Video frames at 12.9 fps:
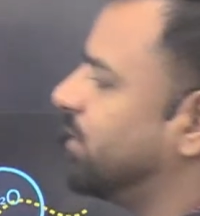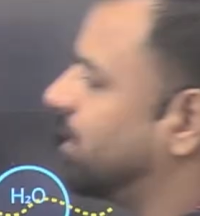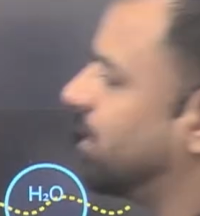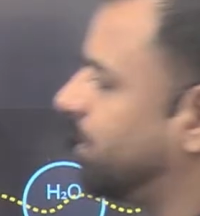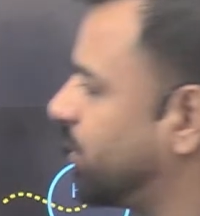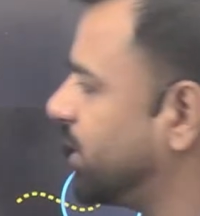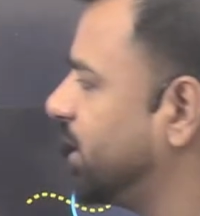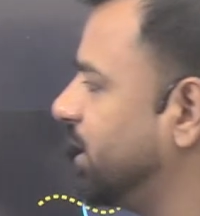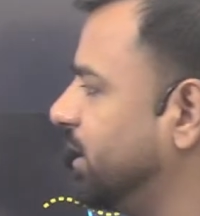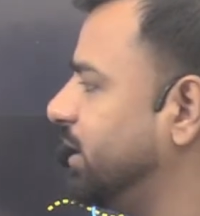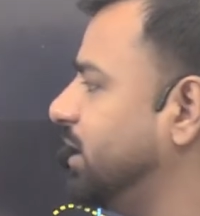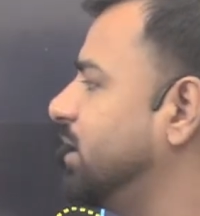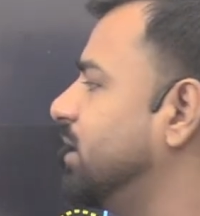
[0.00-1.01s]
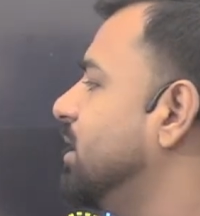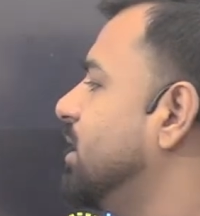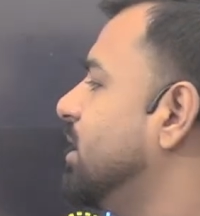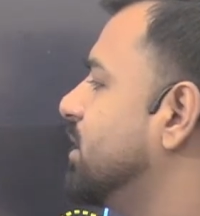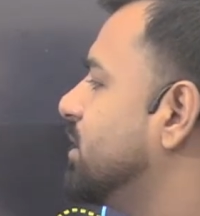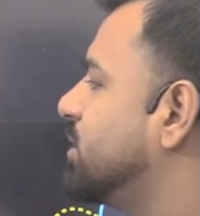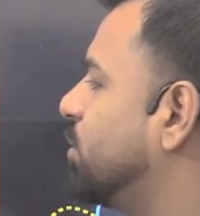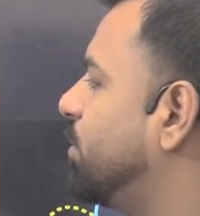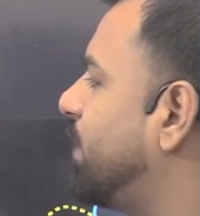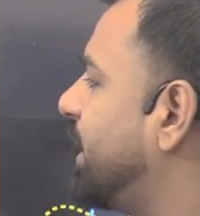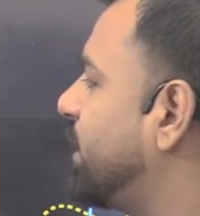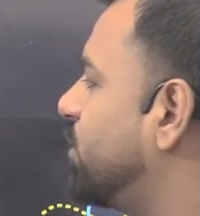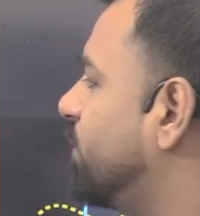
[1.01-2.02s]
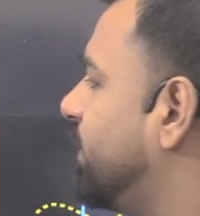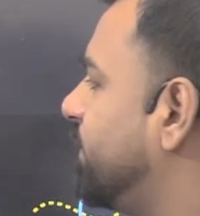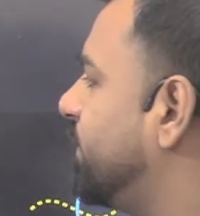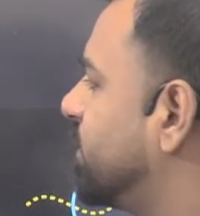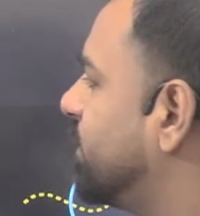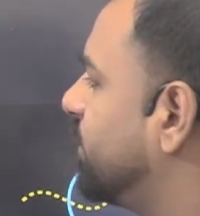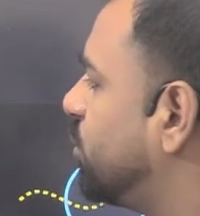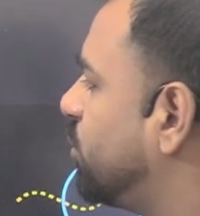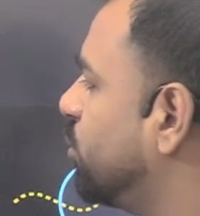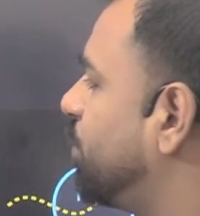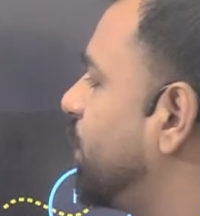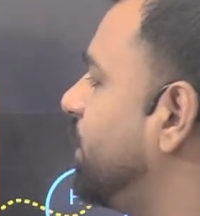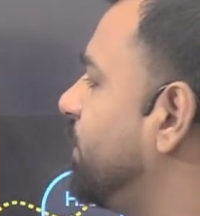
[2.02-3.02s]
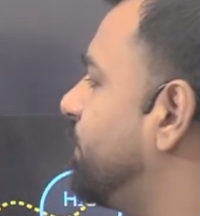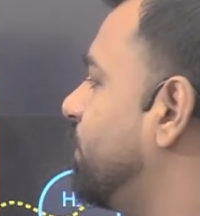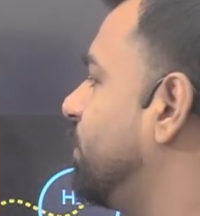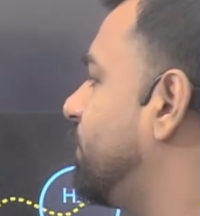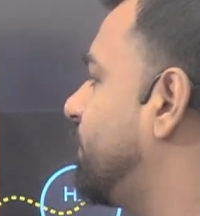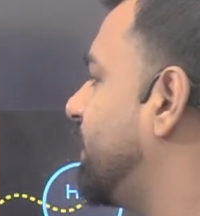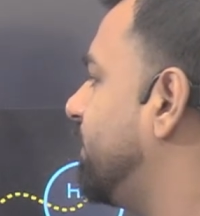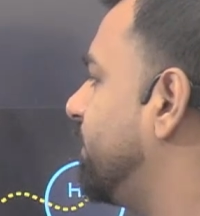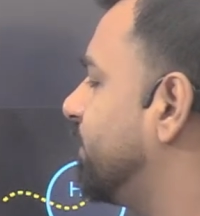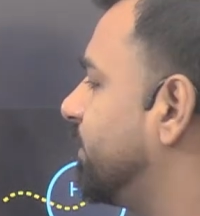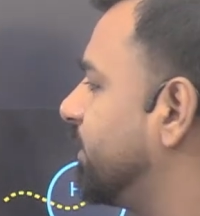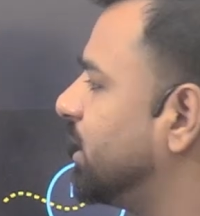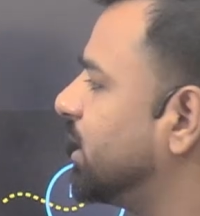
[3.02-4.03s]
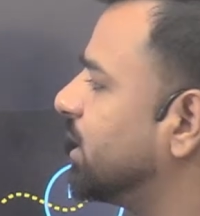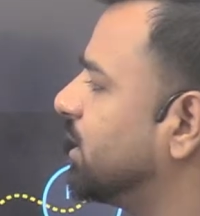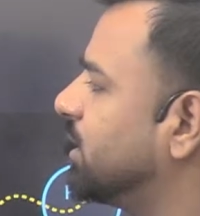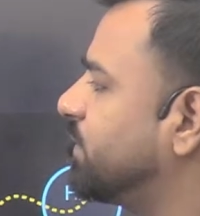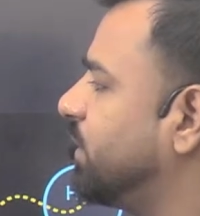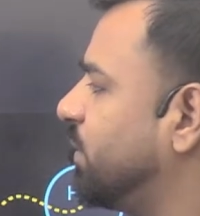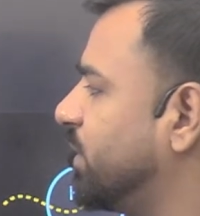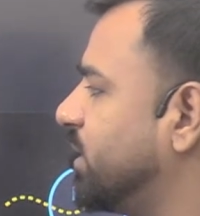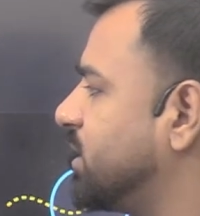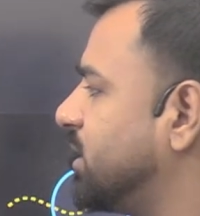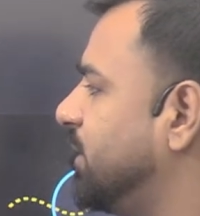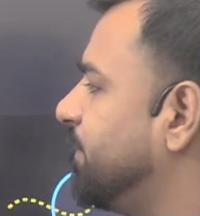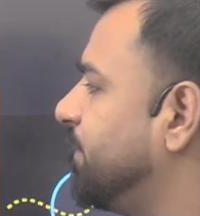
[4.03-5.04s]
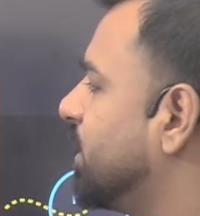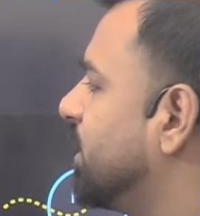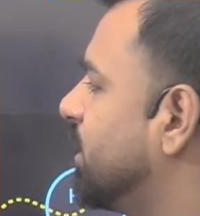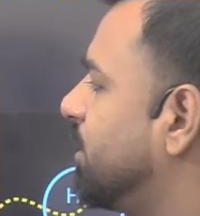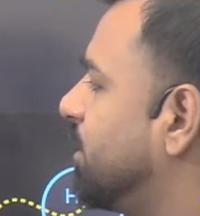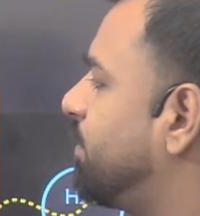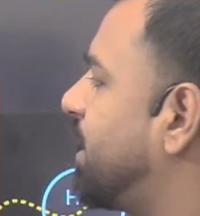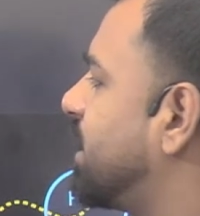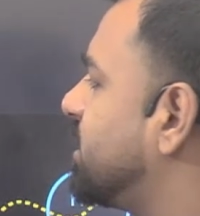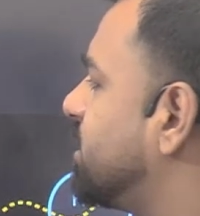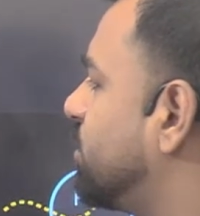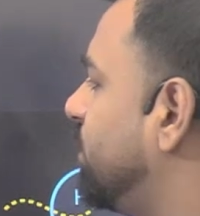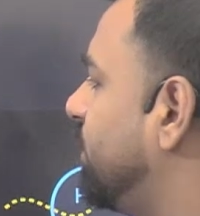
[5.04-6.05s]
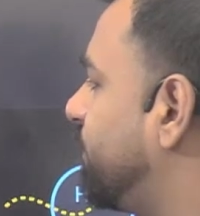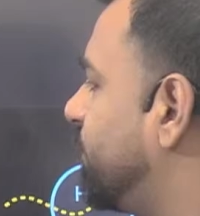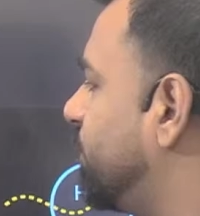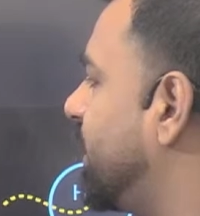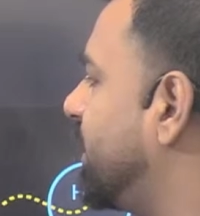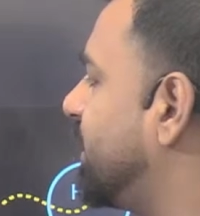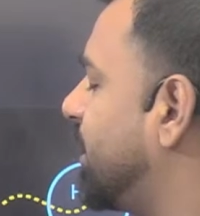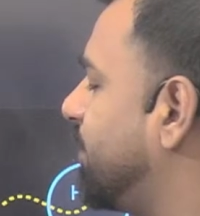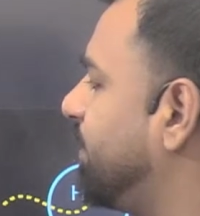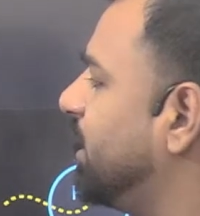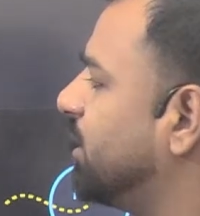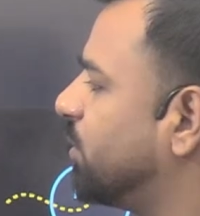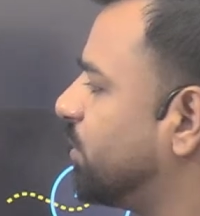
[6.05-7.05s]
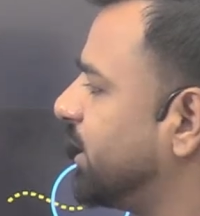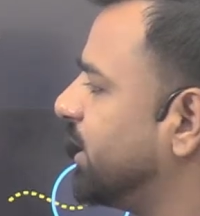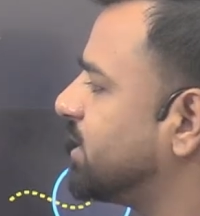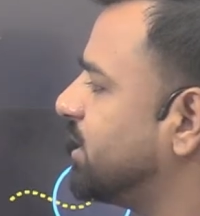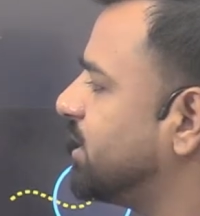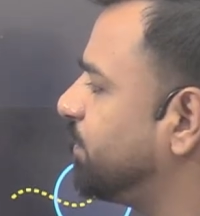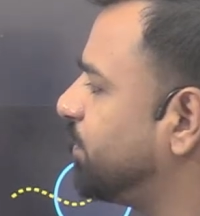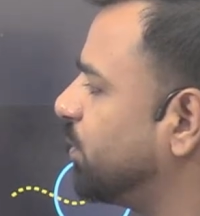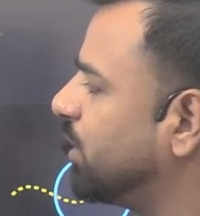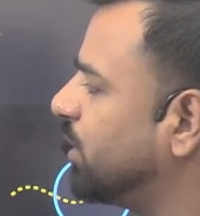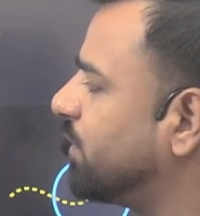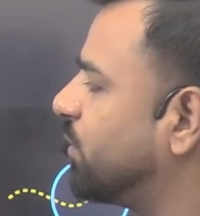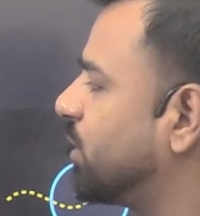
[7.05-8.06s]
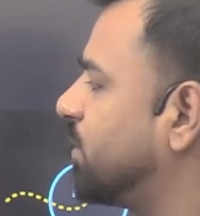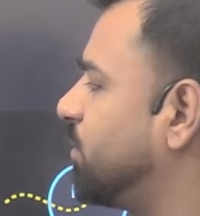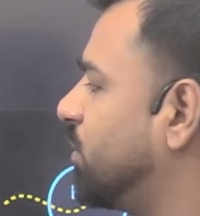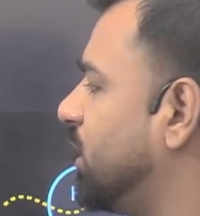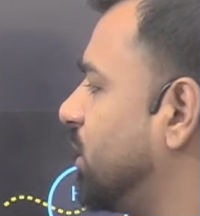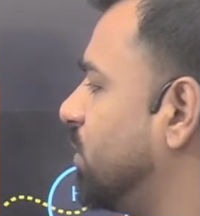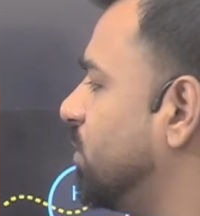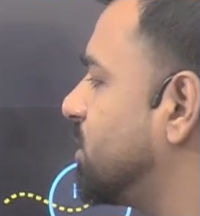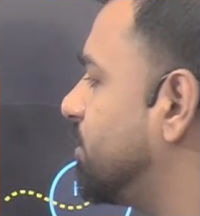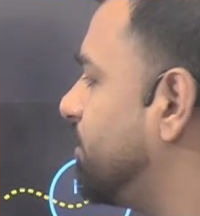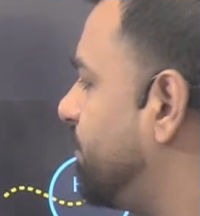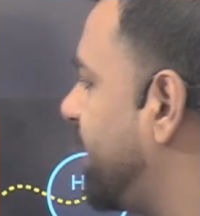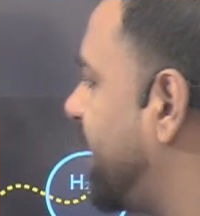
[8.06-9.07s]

about it in detail. So microwaves 2.45 gigahertz frequency pass through the food and rapidly rotates the polar water molecules back